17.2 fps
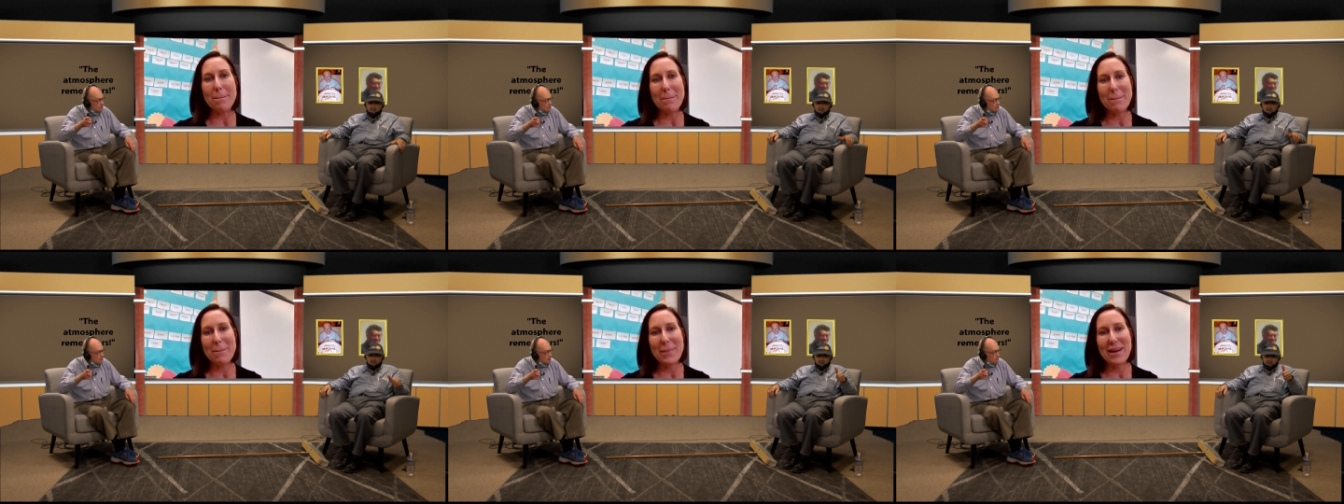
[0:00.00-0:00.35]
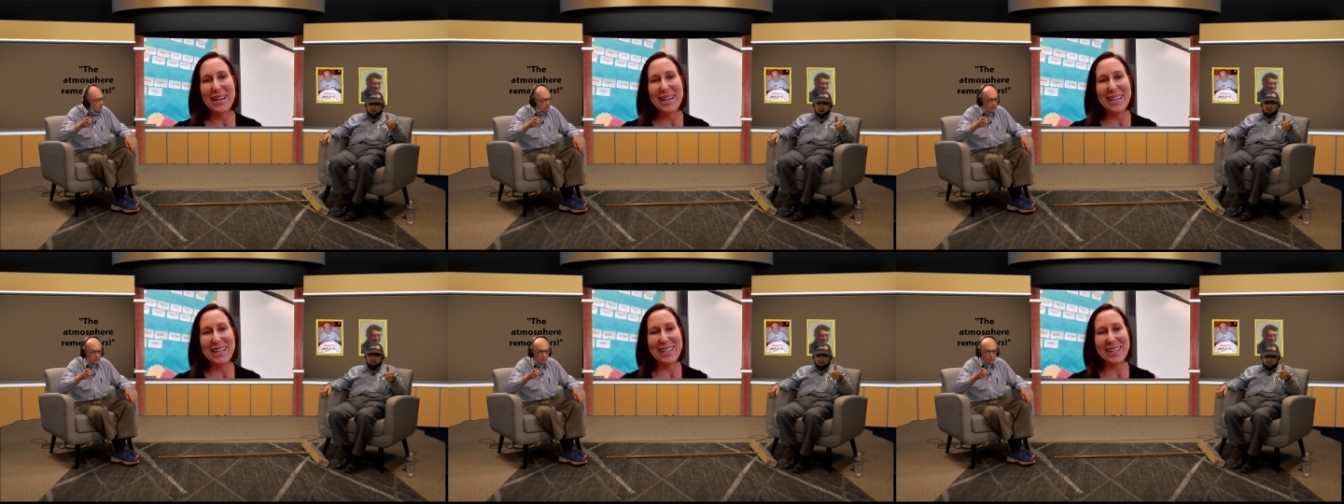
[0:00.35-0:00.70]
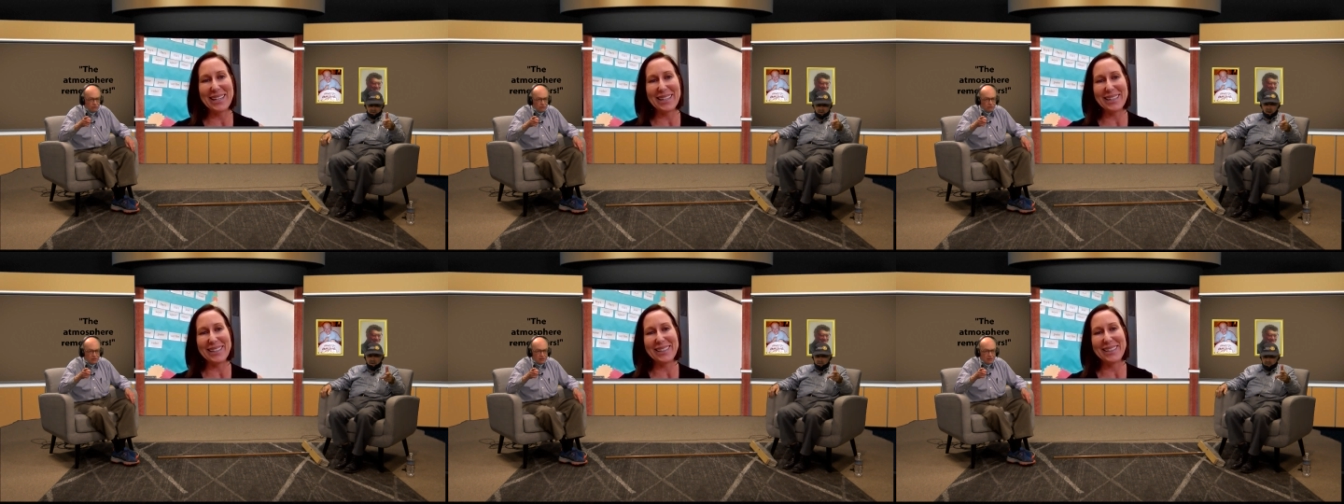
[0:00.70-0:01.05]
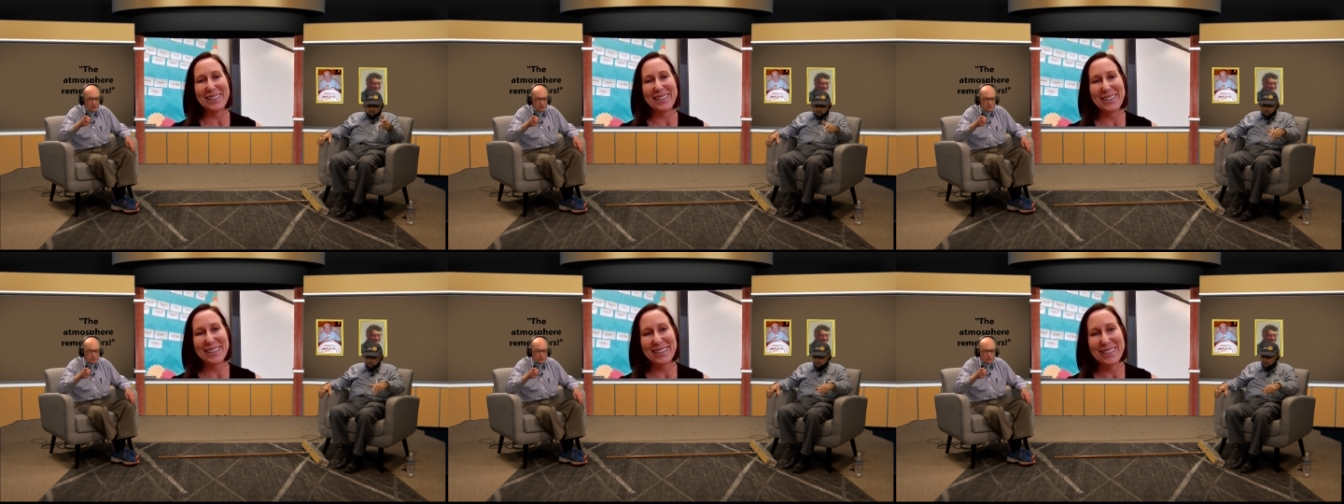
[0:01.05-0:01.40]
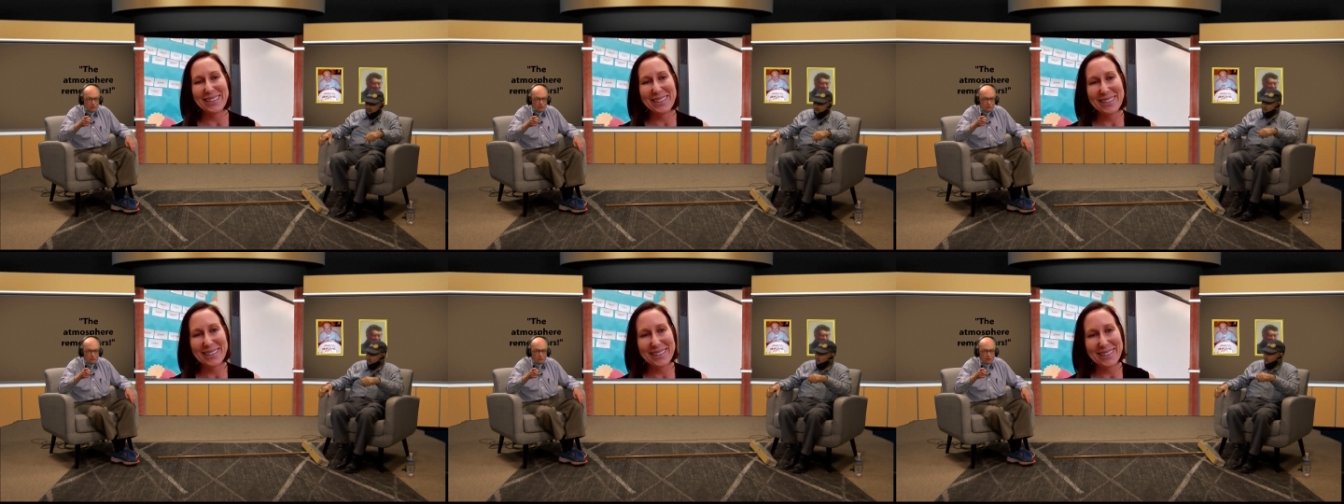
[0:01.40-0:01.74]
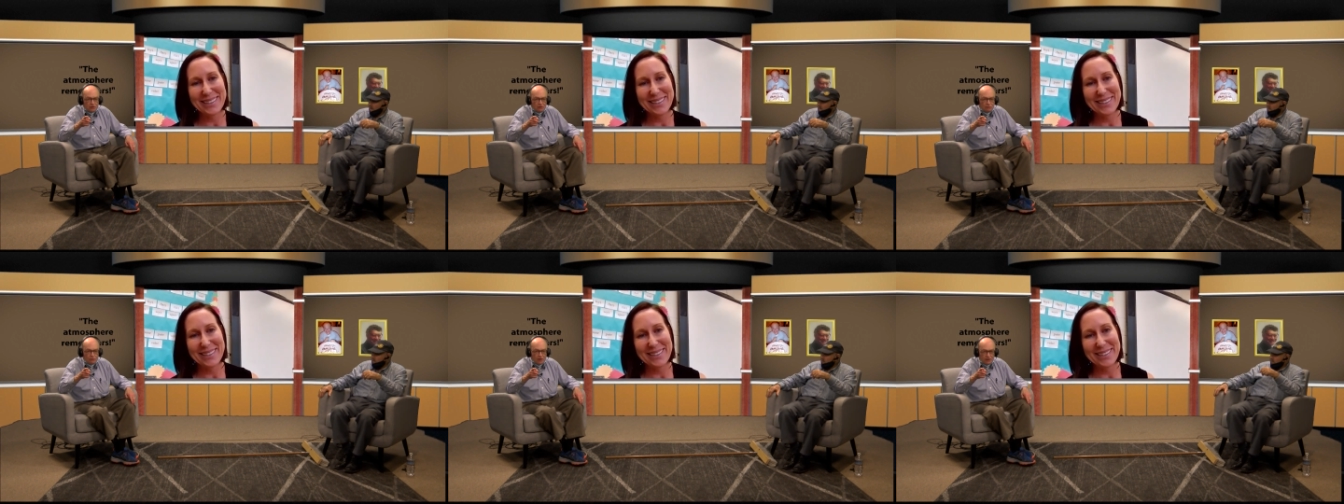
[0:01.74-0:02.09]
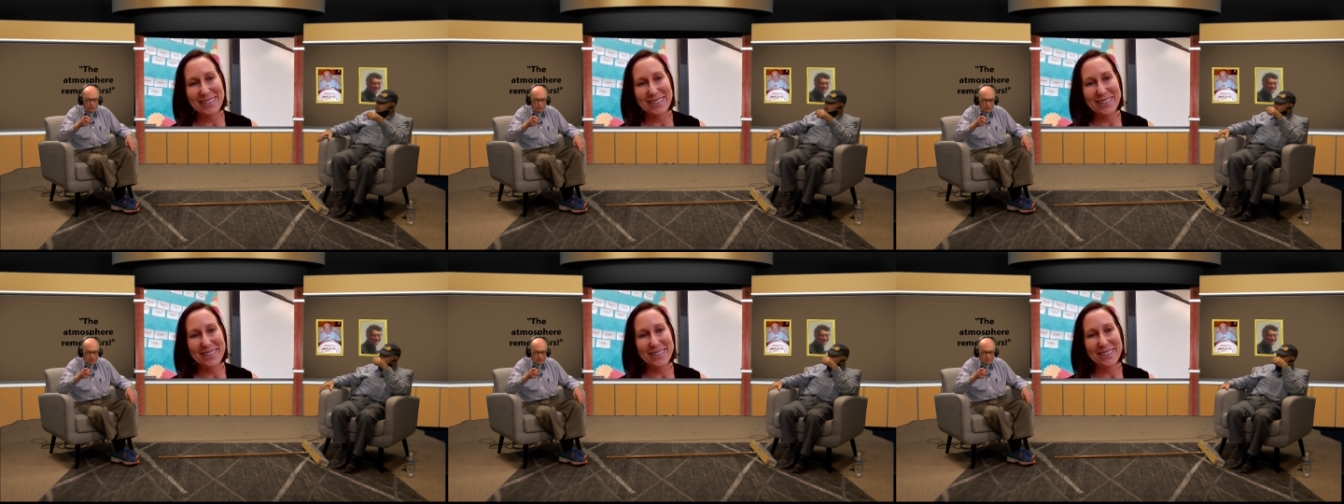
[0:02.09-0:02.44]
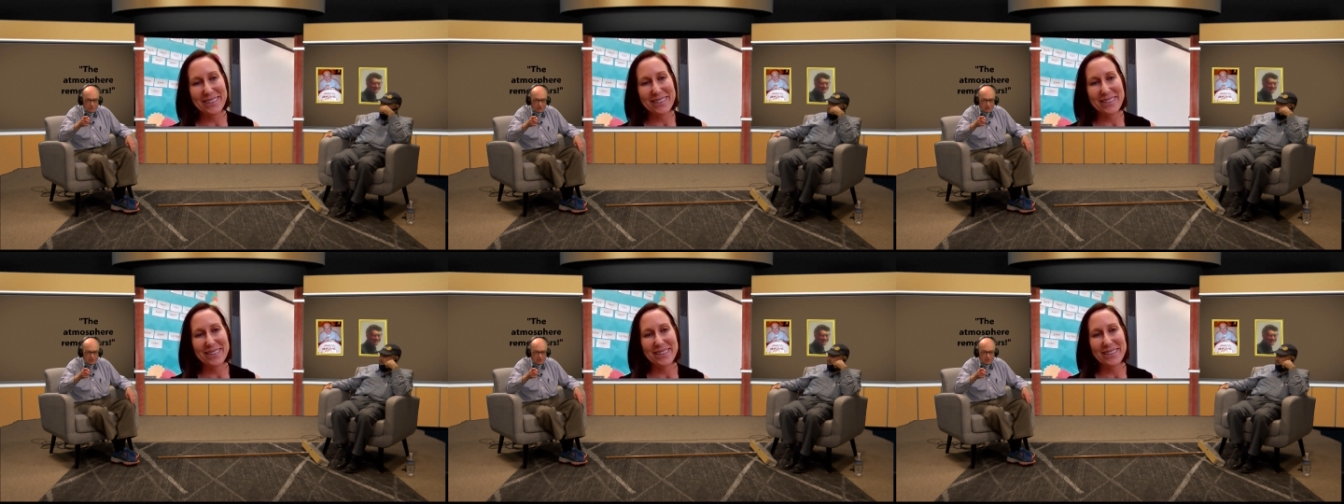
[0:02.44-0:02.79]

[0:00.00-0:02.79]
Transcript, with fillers: They were. You were in that show, uh, White Christmas,